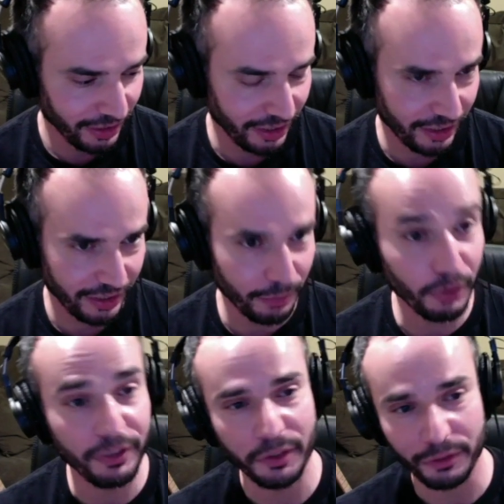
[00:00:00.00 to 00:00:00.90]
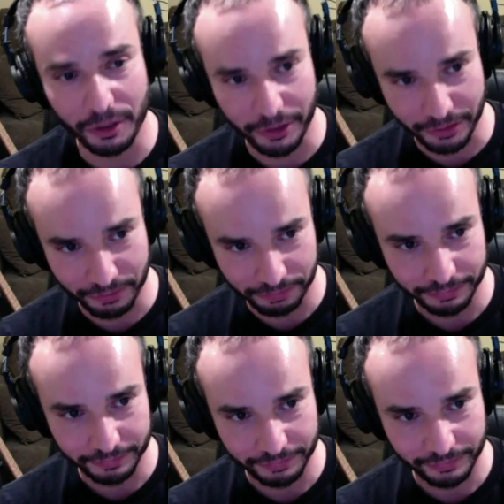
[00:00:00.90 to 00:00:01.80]
He moved down to Florida
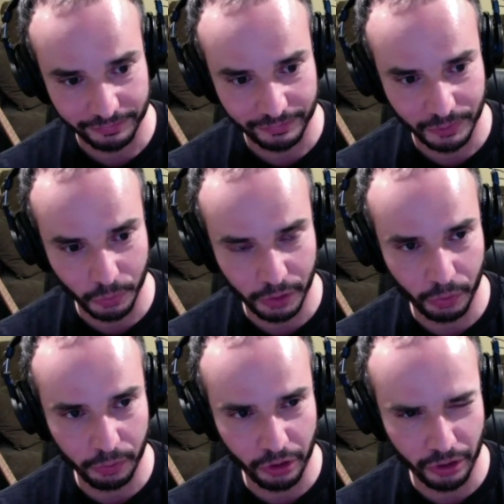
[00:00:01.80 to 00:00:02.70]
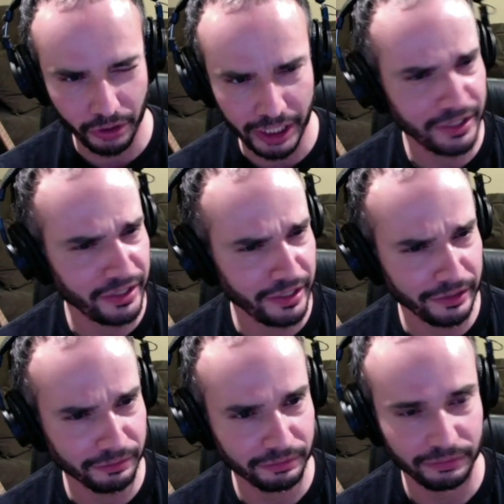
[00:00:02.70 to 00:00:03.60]
when we were
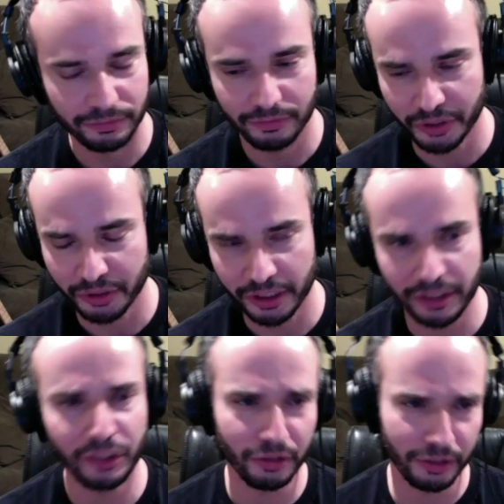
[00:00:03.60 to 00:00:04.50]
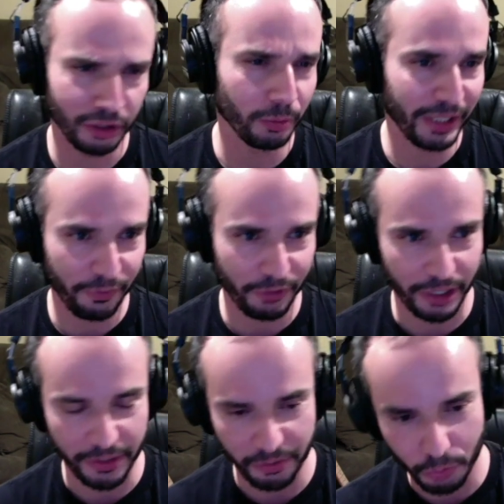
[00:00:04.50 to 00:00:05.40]
19, so like a little bit after
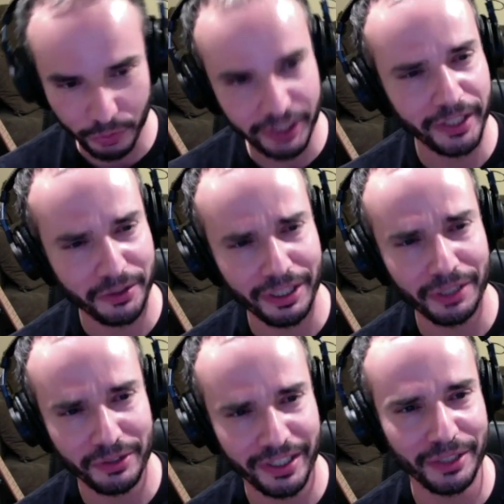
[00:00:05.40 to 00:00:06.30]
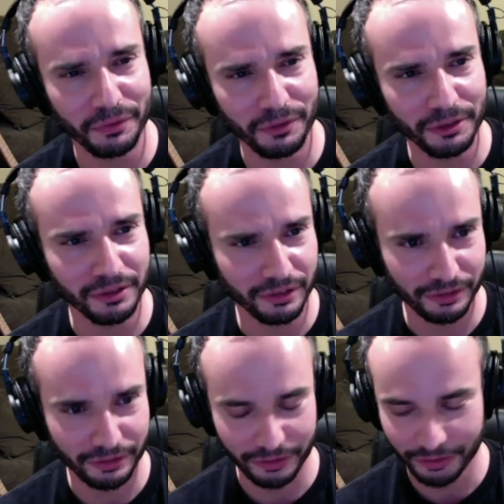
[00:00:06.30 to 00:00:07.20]
high school. We kicked around town for
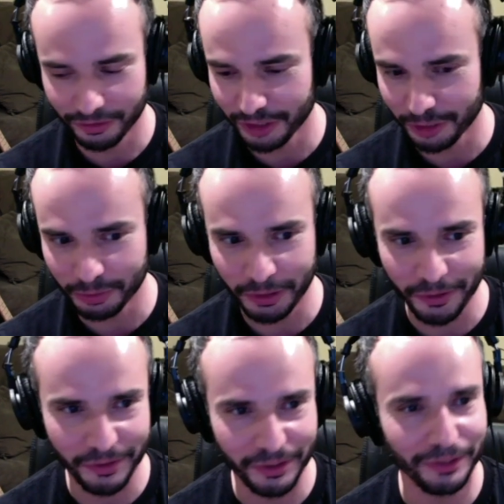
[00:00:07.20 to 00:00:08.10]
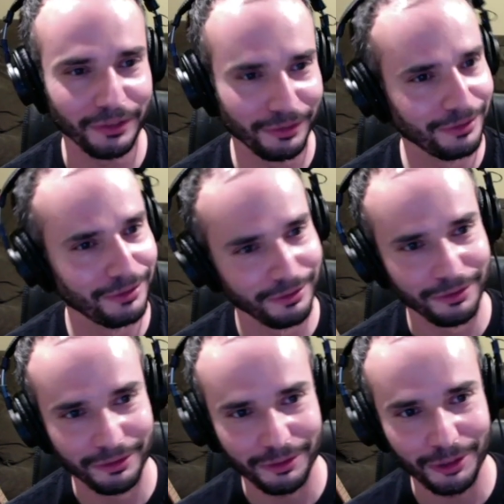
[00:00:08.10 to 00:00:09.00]
a couple years and
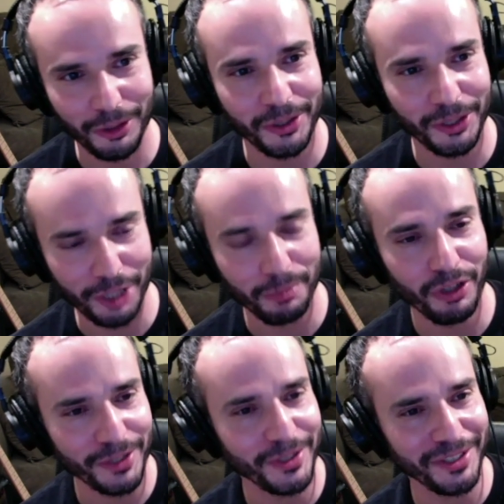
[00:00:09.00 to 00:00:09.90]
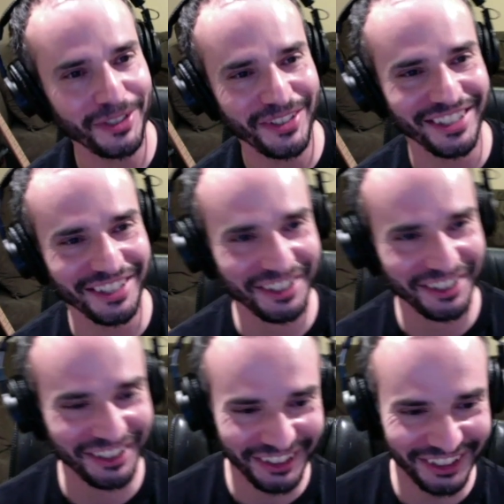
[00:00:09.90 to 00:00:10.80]
lost a lot of brain cells and
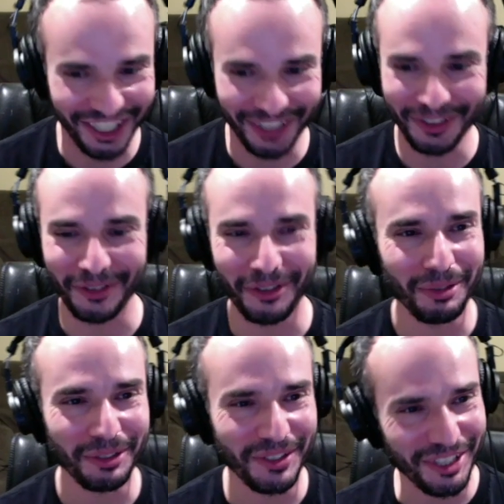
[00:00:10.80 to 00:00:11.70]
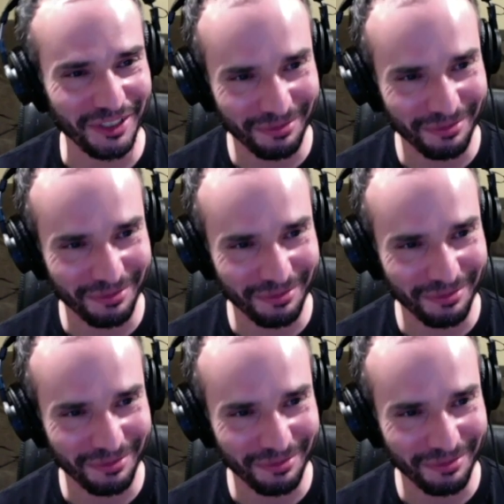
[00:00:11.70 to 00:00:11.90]
got into trouble and stuff.